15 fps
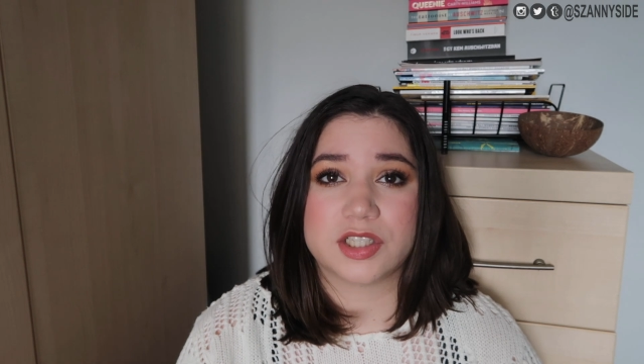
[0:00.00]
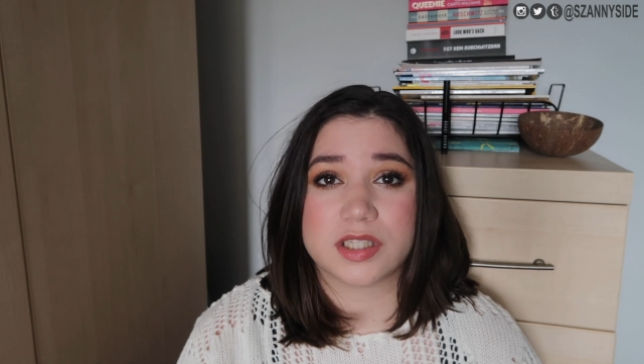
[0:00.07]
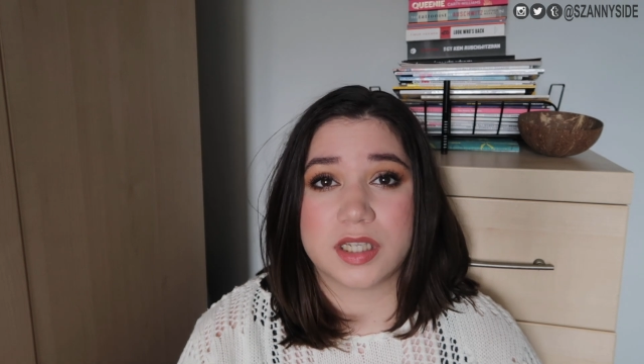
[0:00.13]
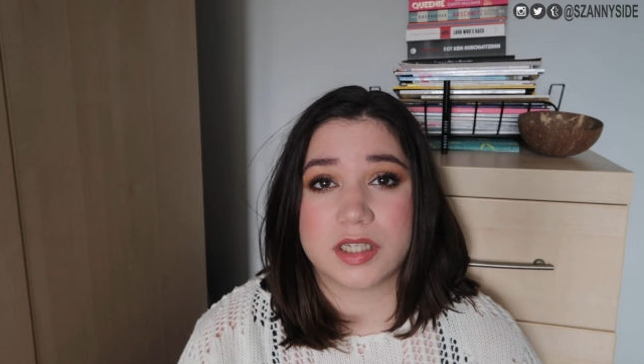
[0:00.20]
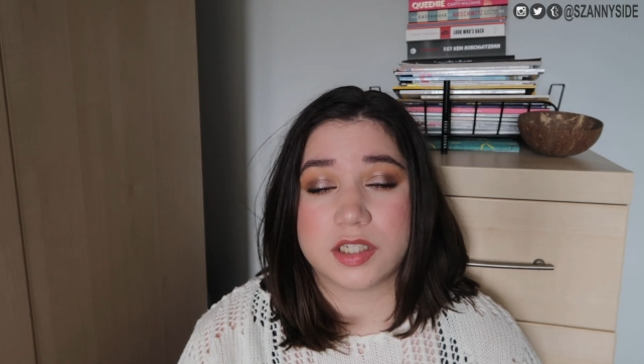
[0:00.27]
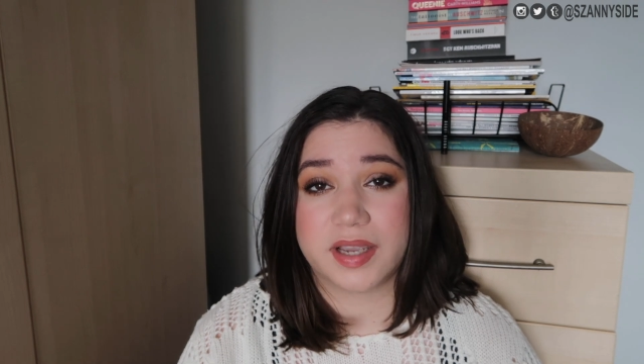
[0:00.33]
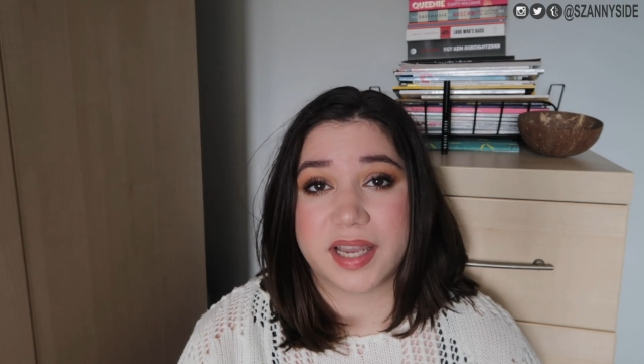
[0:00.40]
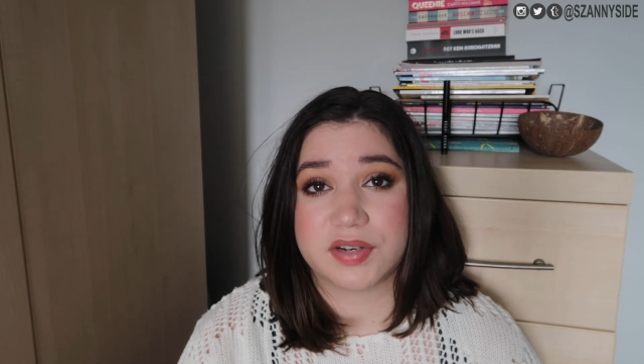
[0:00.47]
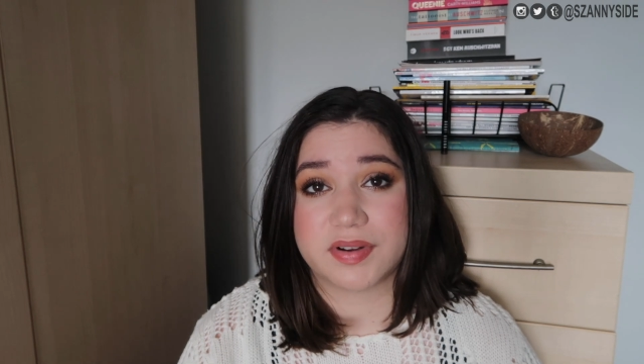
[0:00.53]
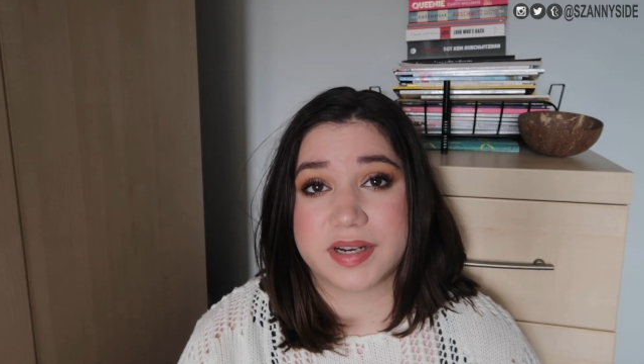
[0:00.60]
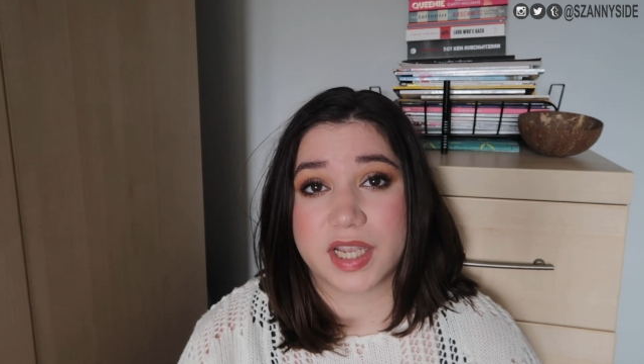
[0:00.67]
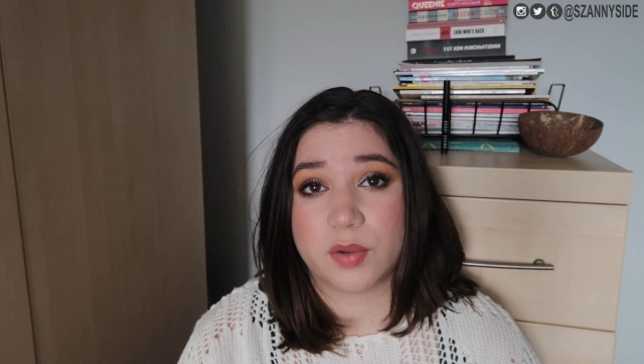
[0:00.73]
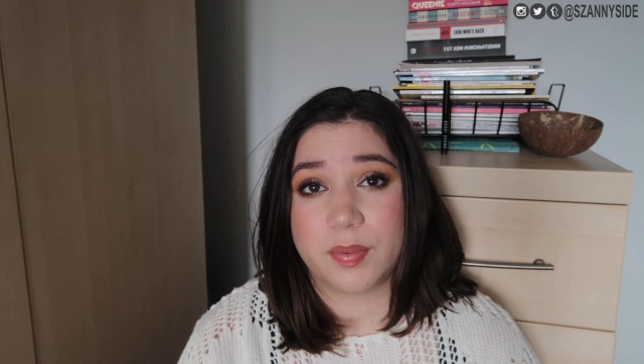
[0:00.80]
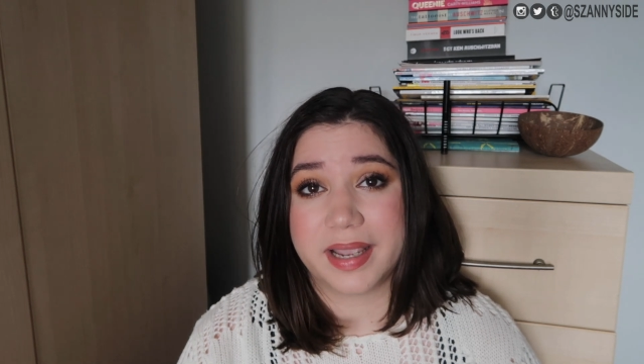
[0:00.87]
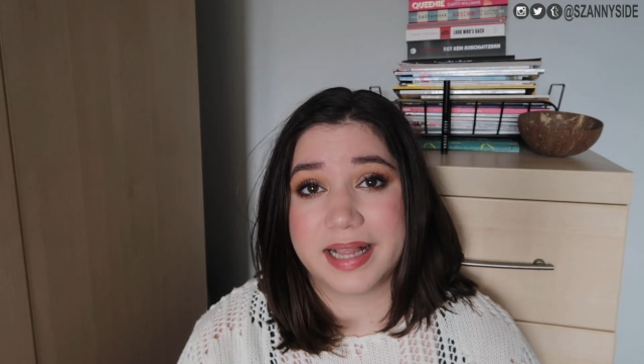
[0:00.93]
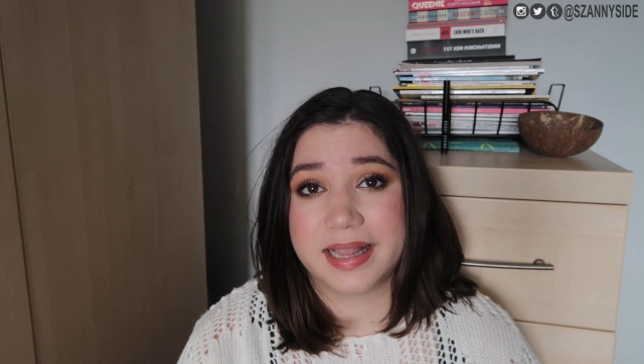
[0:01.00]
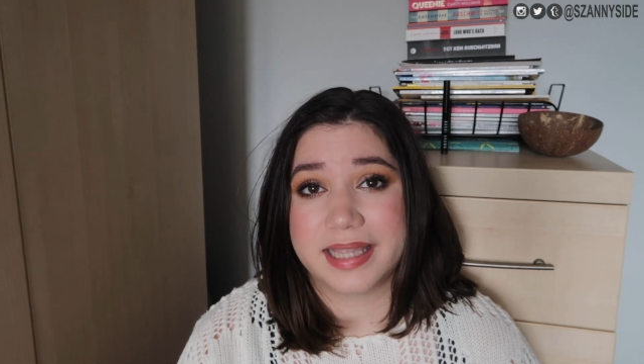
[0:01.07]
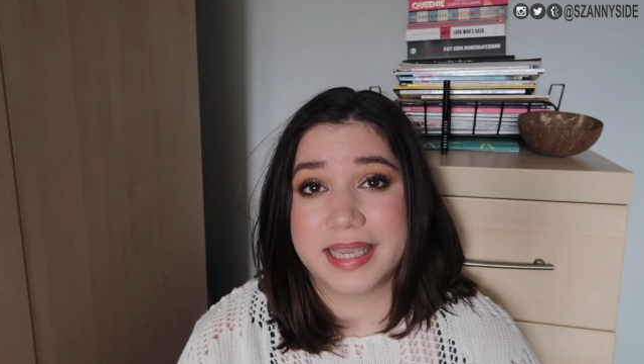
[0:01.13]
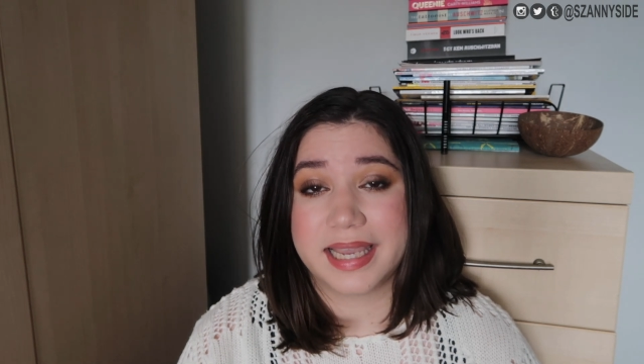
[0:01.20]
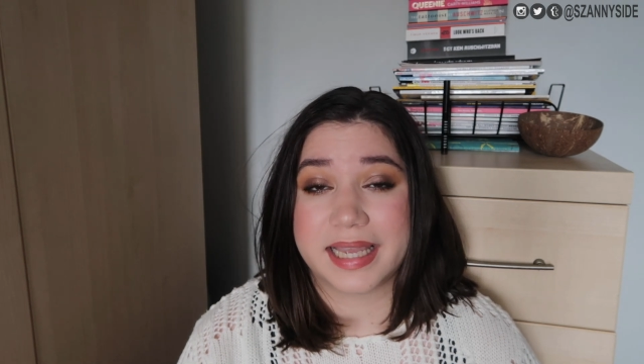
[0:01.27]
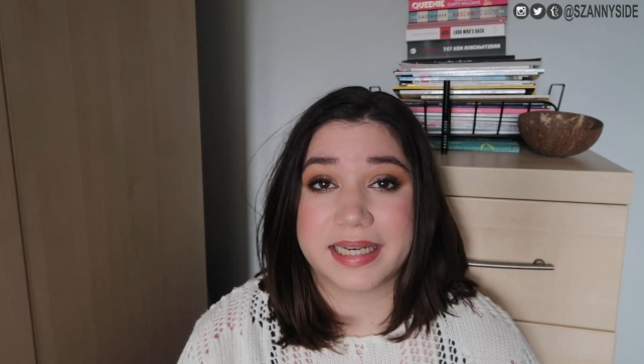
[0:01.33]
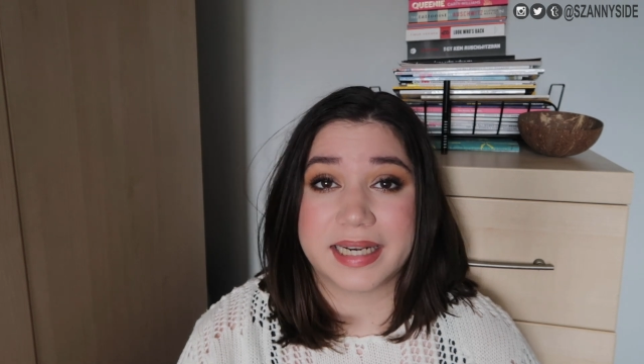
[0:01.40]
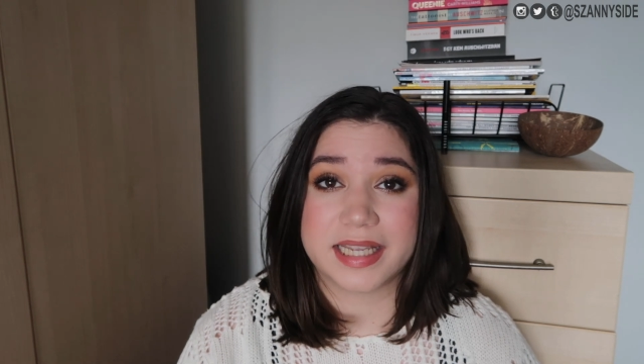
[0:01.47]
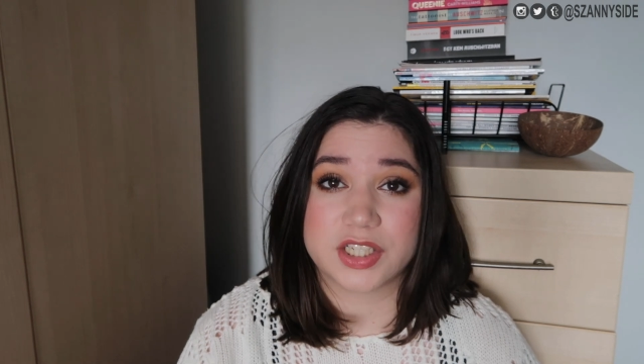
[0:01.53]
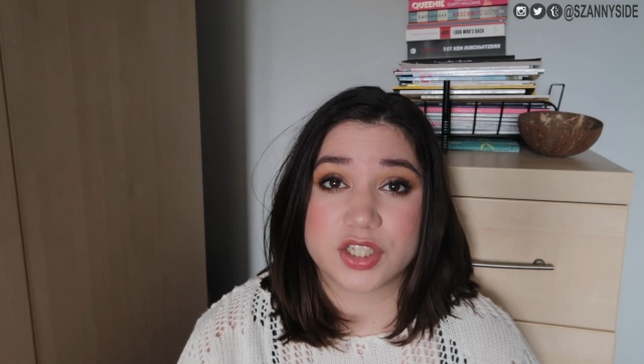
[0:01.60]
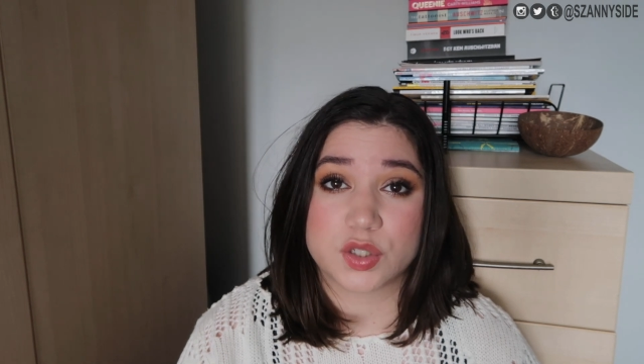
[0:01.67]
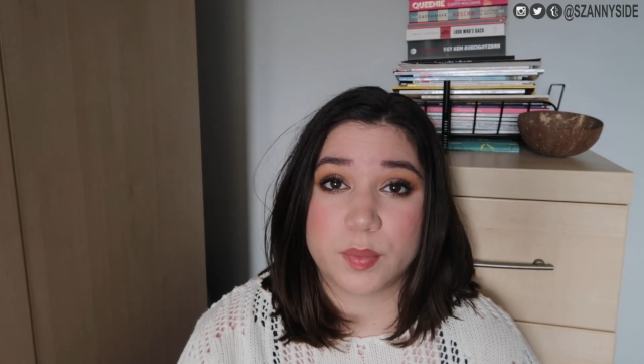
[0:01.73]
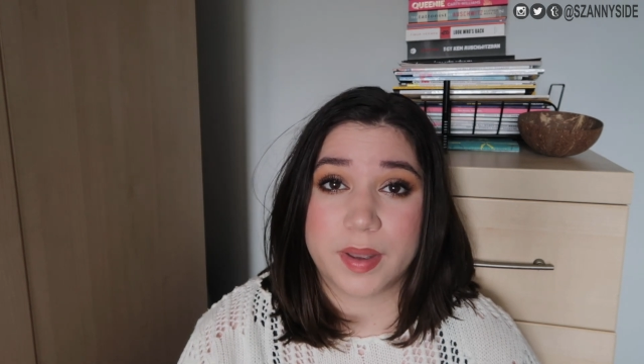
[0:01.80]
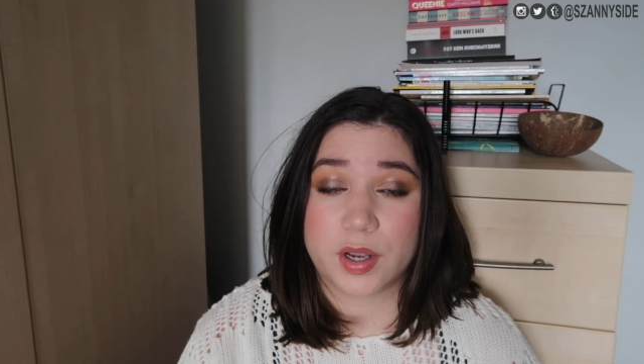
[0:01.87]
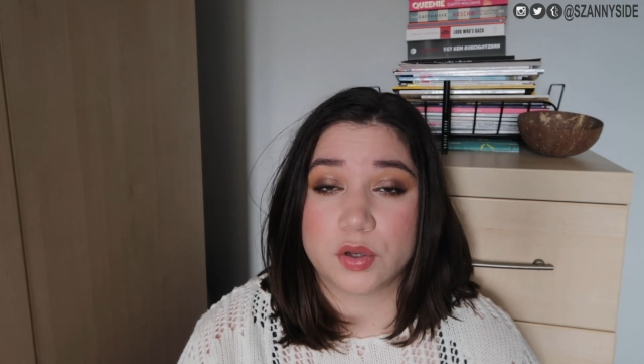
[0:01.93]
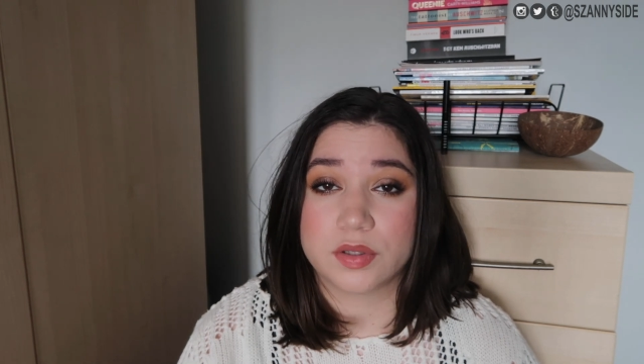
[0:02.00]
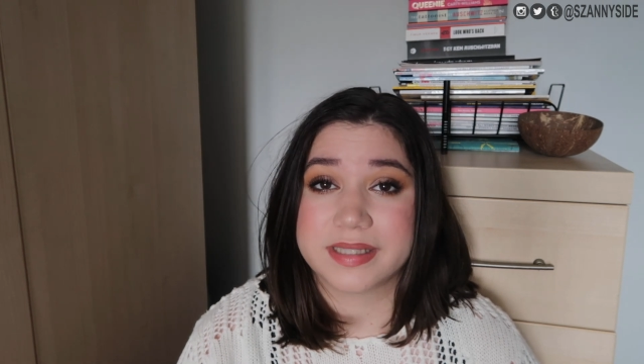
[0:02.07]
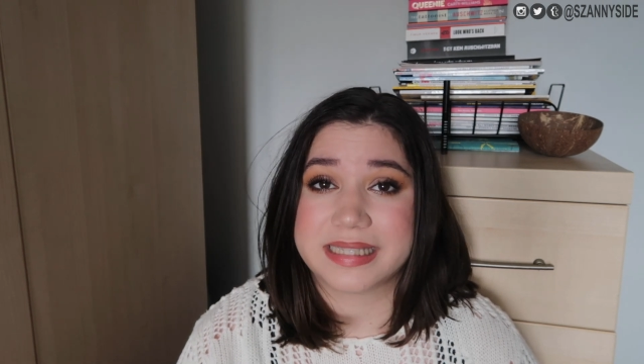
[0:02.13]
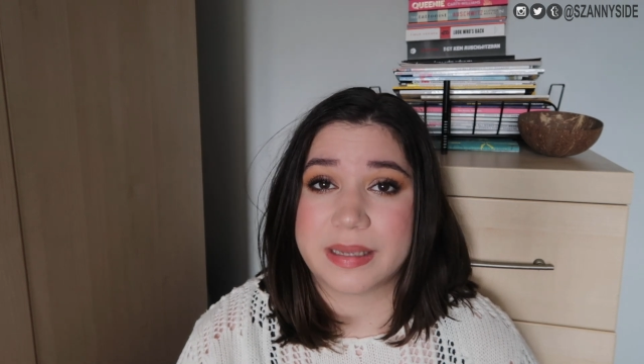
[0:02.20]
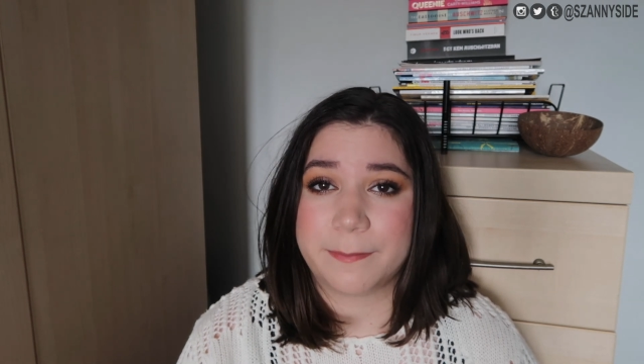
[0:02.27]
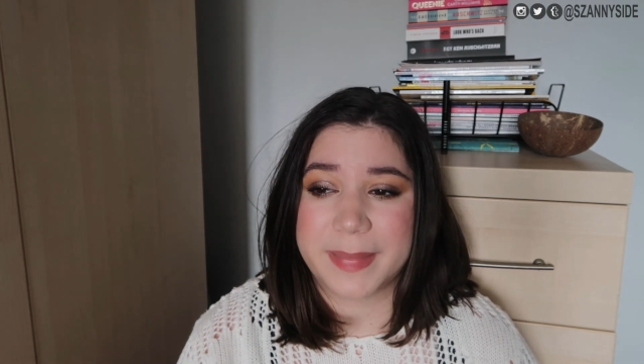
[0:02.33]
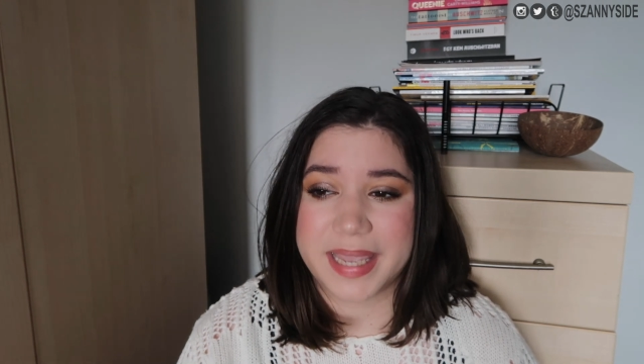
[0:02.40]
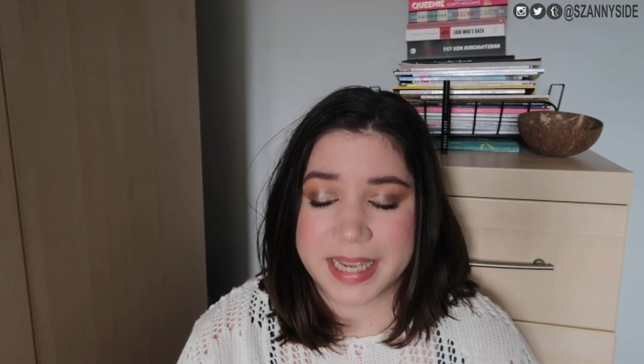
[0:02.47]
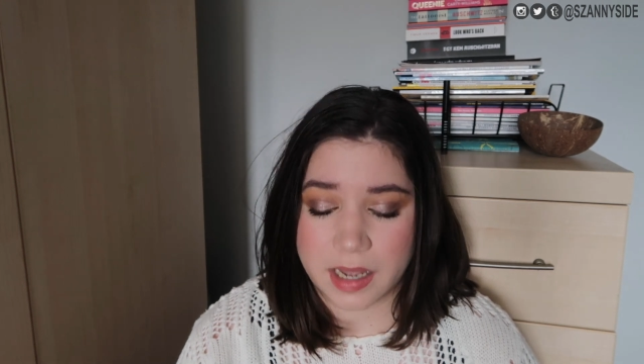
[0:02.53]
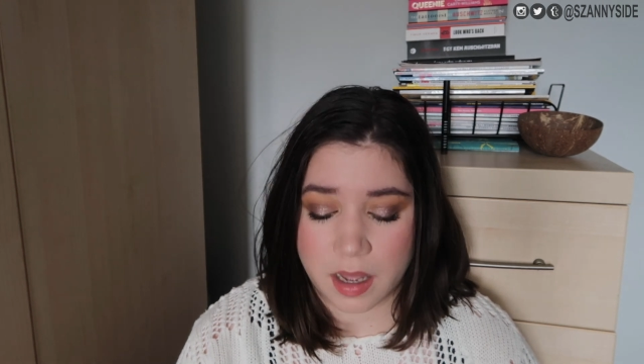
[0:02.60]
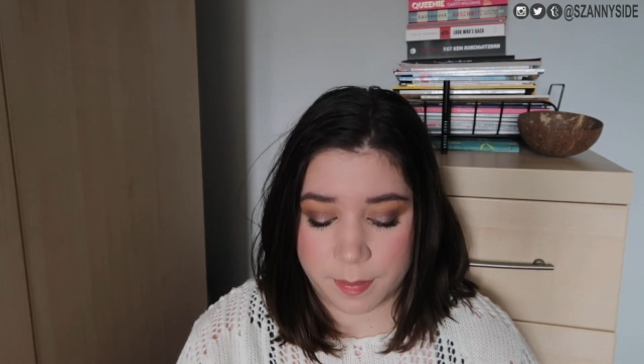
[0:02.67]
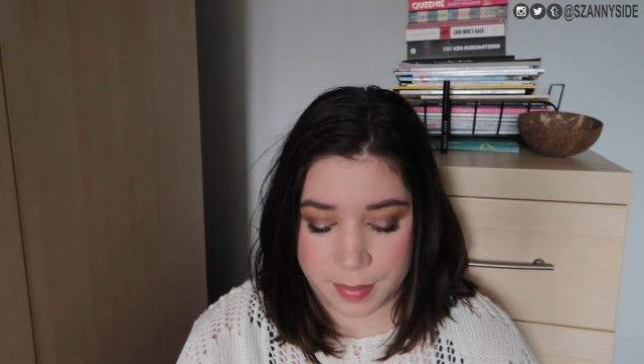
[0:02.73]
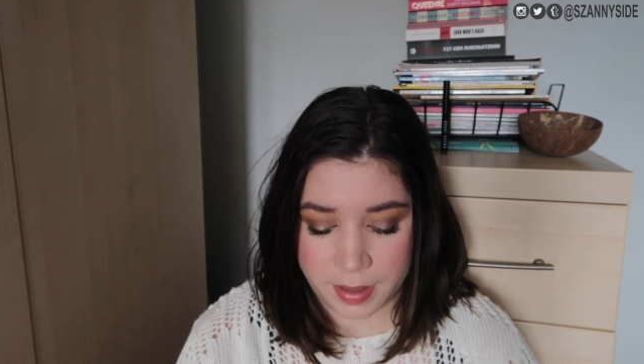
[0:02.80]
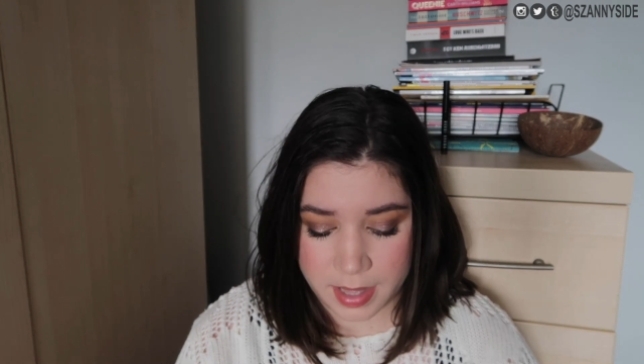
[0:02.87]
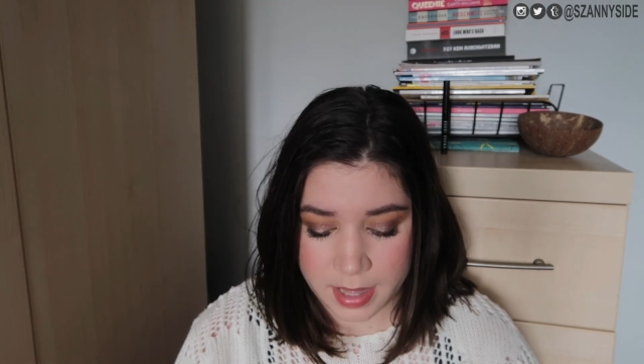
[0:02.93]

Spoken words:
just need to get ready quickly and I just whack on some makeup,